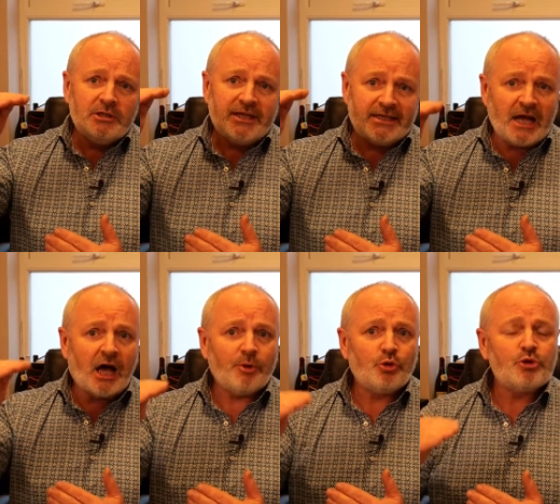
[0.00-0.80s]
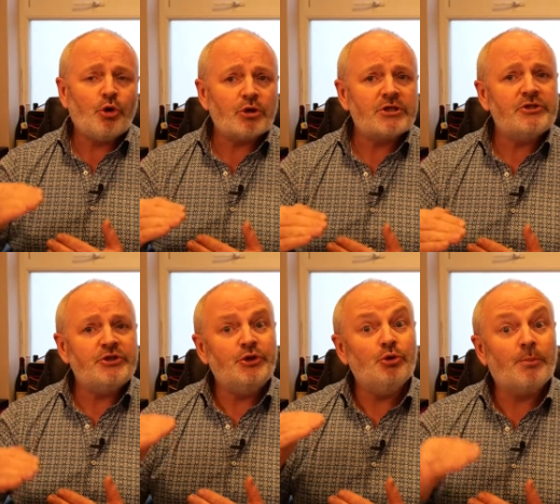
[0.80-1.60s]
take time and resources
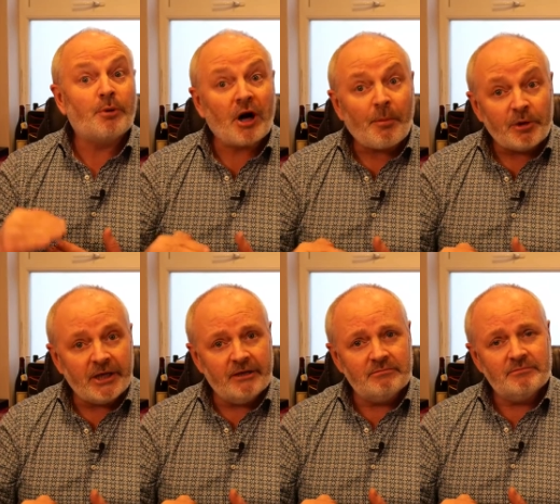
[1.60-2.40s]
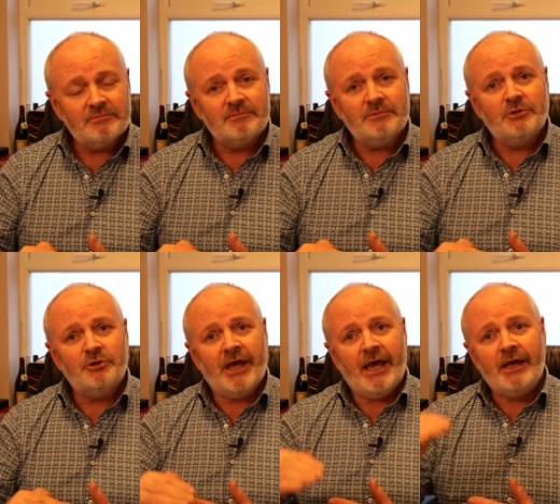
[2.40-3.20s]
to do it properly.
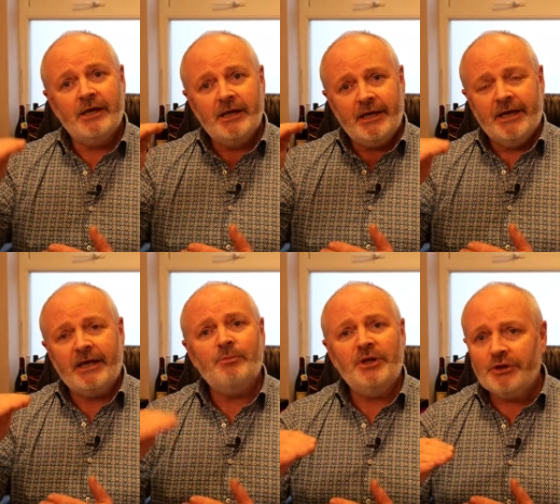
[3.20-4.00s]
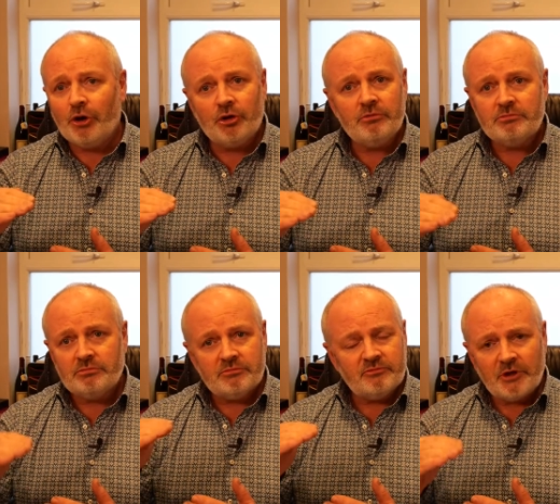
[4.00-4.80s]
Okay, it can be done
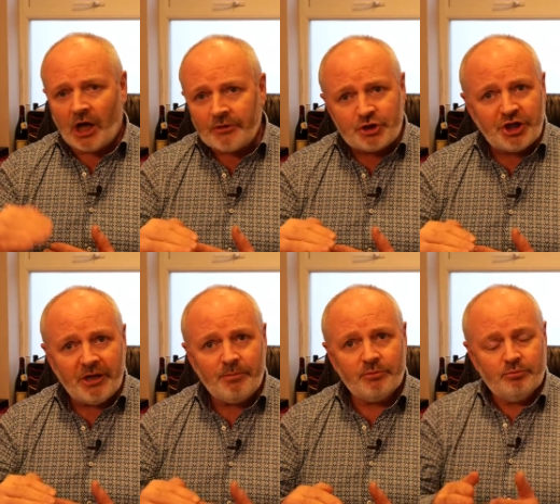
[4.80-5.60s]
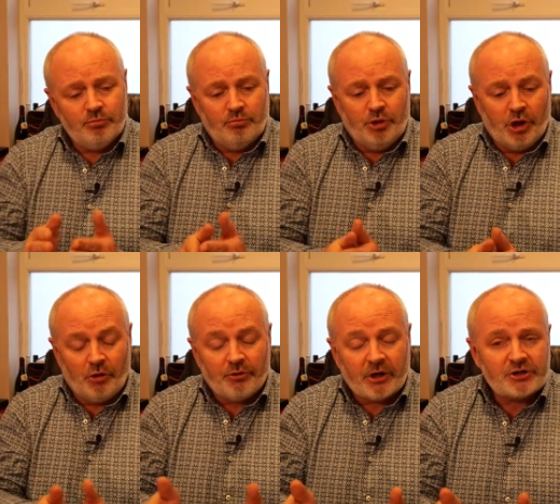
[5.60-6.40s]
on the cheap.
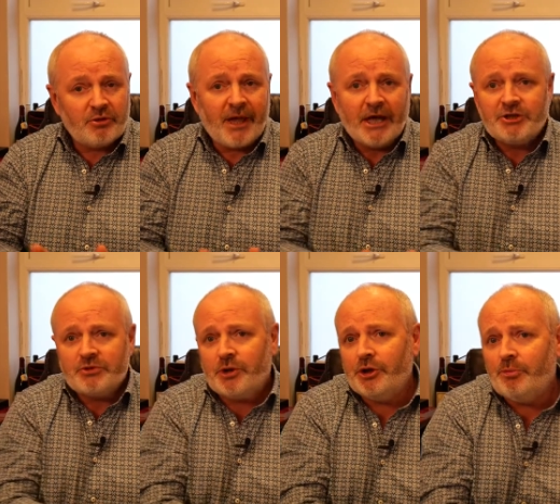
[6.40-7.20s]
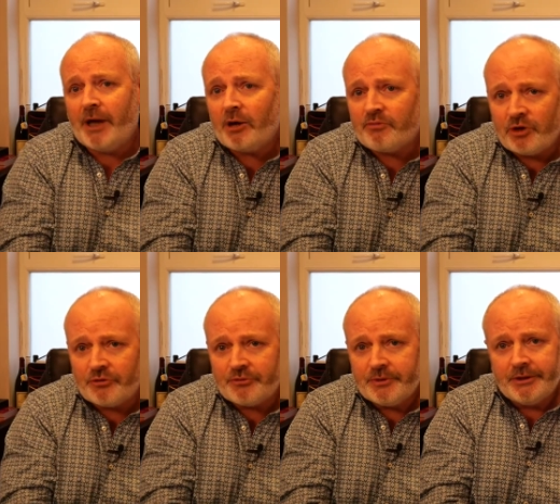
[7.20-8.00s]
There are some agents where you pay up
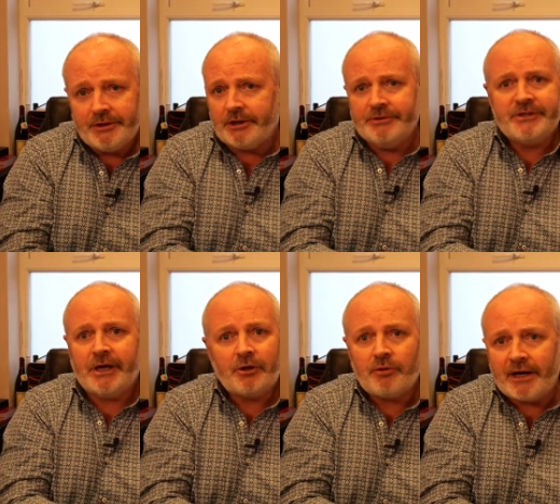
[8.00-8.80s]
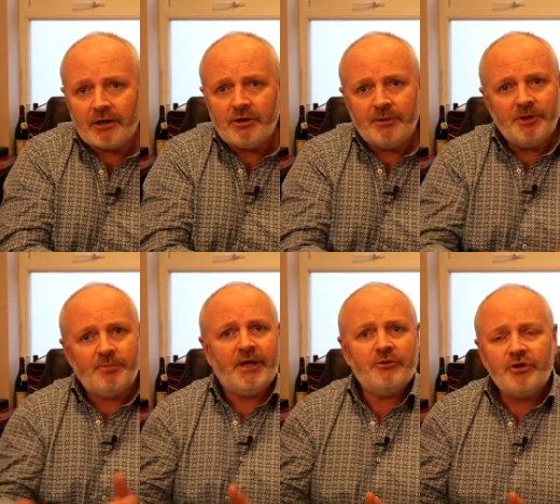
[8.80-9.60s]
front, or you sign a credit agreement, you
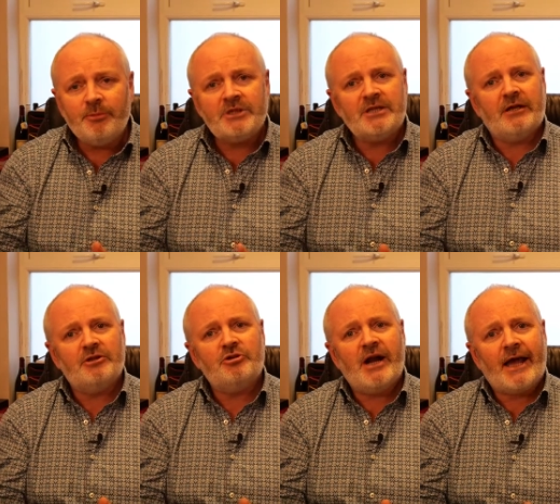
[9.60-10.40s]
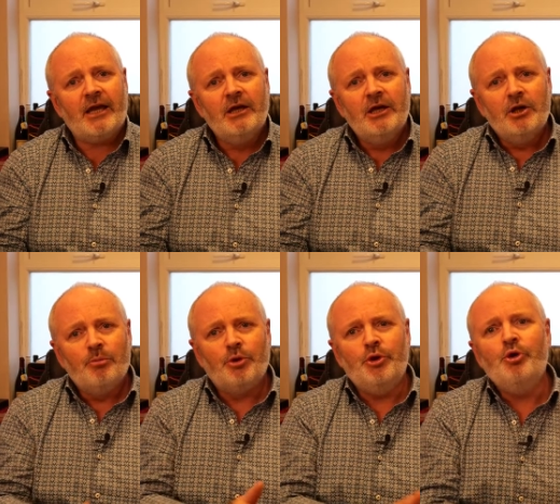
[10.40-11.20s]
pay them 3 months down the track.
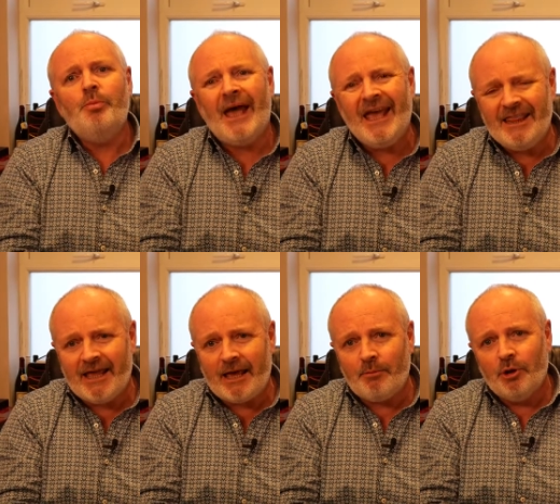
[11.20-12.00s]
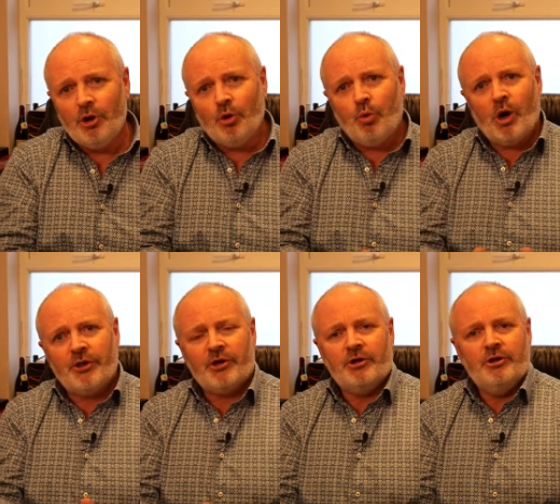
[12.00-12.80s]
But you pay them
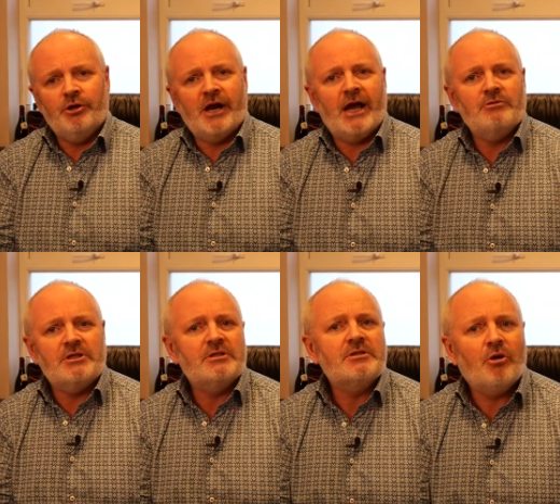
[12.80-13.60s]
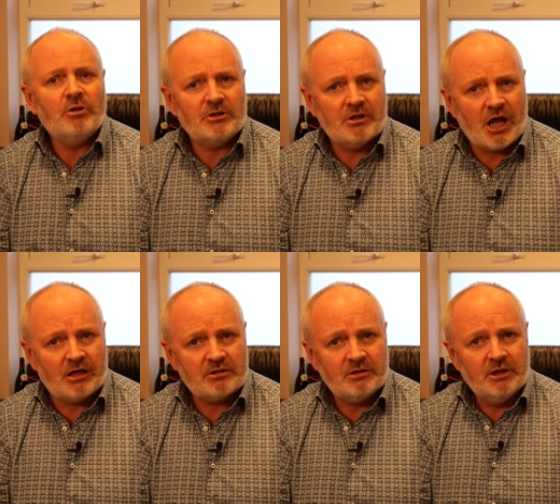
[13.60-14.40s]
whether your house is sold or
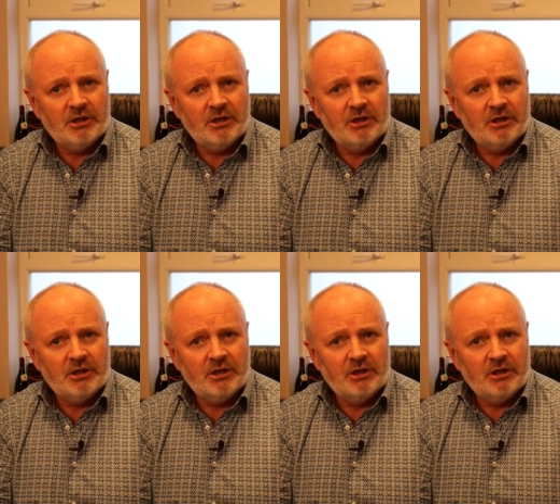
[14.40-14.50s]
not.